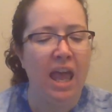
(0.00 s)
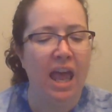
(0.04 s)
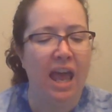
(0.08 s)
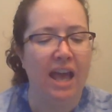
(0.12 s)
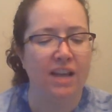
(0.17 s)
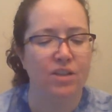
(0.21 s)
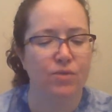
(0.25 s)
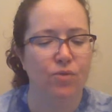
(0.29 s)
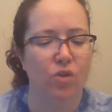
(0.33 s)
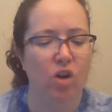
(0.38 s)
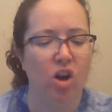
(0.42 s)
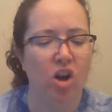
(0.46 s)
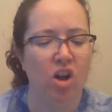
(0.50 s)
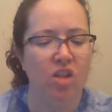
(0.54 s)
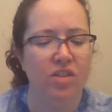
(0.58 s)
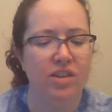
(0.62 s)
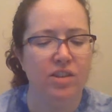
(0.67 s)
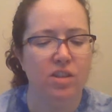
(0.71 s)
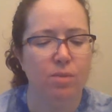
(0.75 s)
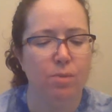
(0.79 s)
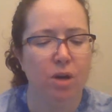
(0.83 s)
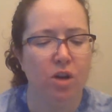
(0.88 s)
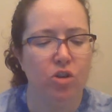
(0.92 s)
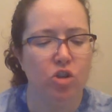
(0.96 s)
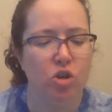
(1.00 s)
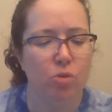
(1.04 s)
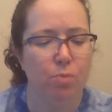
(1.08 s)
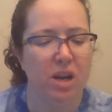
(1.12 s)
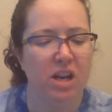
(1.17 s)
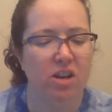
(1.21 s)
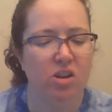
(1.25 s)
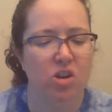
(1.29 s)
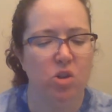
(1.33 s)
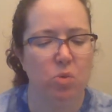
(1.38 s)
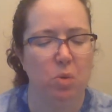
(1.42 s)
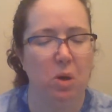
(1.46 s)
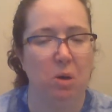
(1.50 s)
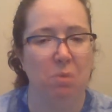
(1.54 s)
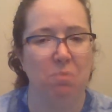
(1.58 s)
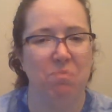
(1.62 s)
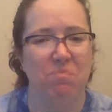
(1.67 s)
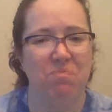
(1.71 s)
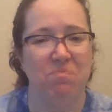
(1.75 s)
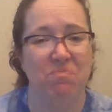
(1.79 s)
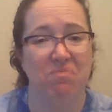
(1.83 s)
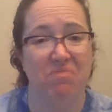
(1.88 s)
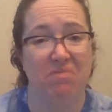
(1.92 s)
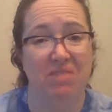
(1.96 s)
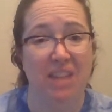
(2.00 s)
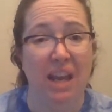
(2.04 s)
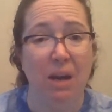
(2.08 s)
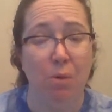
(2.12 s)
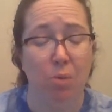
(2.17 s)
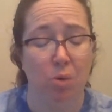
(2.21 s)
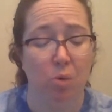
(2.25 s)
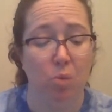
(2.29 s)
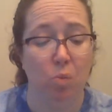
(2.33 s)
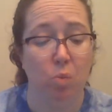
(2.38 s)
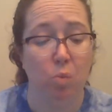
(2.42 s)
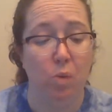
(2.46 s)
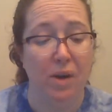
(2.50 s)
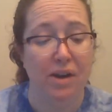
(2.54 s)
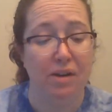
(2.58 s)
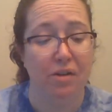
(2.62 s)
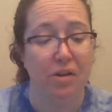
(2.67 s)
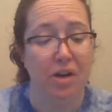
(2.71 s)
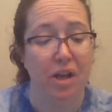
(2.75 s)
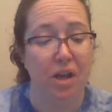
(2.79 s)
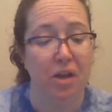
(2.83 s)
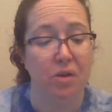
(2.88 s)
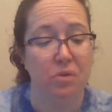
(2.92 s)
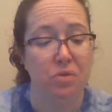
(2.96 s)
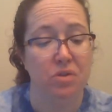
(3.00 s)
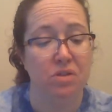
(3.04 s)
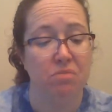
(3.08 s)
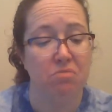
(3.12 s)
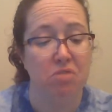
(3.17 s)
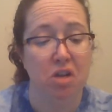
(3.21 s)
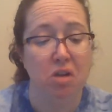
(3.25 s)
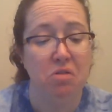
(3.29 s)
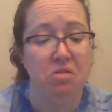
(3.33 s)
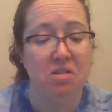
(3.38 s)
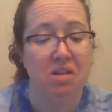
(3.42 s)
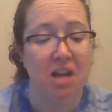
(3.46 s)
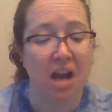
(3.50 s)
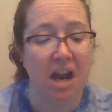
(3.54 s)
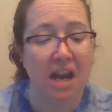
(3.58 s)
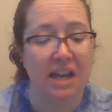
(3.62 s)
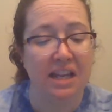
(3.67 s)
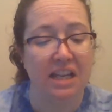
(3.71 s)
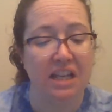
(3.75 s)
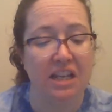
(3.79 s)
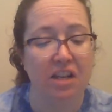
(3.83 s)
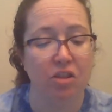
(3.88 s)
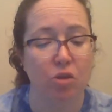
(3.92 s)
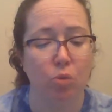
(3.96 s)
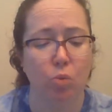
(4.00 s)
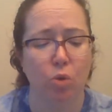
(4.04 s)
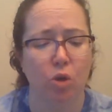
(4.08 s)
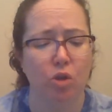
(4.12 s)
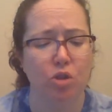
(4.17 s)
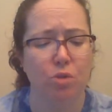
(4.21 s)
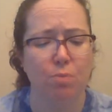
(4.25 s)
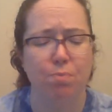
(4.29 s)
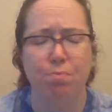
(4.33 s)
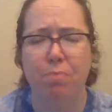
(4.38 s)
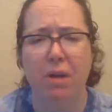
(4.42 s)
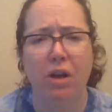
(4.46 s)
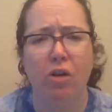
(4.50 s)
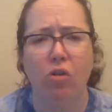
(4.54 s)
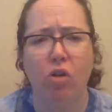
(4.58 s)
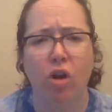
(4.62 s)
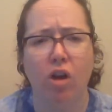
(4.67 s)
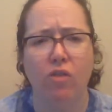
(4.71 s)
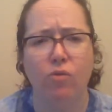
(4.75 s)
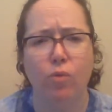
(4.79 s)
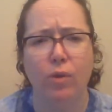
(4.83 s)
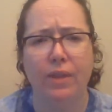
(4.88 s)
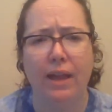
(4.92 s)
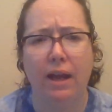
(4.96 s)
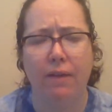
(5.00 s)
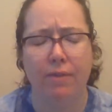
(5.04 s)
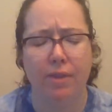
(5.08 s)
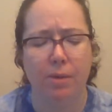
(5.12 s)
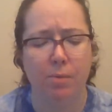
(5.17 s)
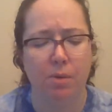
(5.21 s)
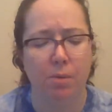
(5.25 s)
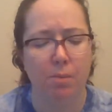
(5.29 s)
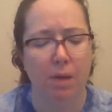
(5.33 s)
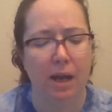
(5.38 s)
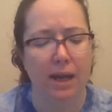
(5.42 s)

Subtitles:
As for all this about your parents, well, they were weirdos. No denying it, and the world's better off without them, in my